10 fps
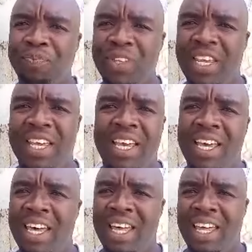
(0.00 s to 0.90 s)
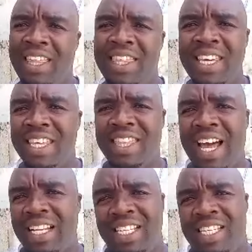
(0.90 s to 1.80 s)
I think
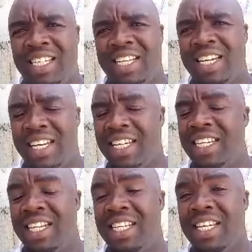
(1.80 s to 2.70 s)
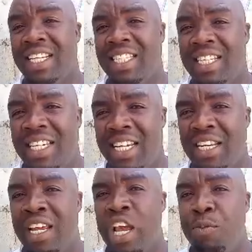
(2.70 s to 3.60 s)
that created a
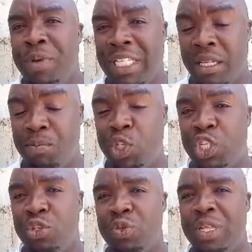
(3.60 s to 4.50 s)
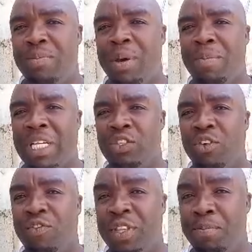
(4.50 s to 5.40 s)
certain perception to the members
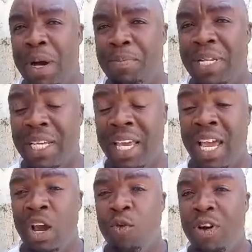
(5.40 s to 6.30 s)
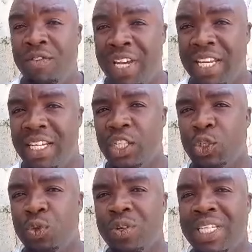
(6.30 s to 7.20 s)
of the public. We've heard
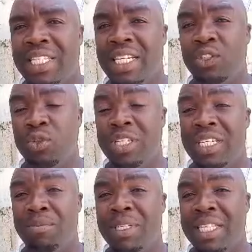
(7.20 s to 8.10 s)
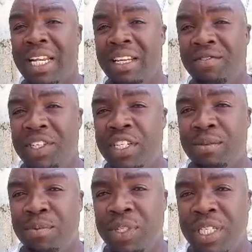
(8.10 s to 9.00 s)
as soon as Nelson Chamisa left
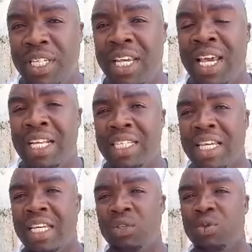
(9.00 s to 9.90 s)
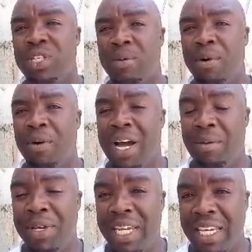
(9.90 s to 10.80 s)
Triple C, Sengezo Chabang
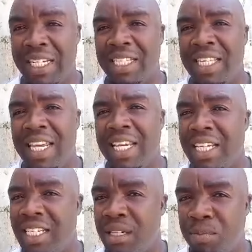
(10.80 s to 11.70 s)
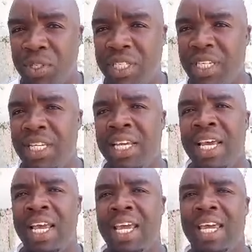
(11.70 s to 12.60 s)
coming in saying Triple C
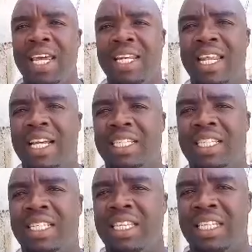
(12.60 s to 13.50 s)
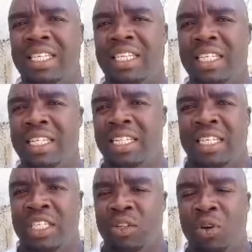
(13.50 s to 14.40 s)
uh, does, is, is,
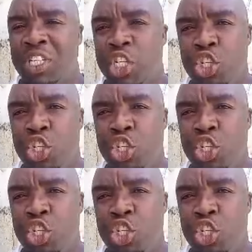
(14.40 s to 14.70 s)
is not in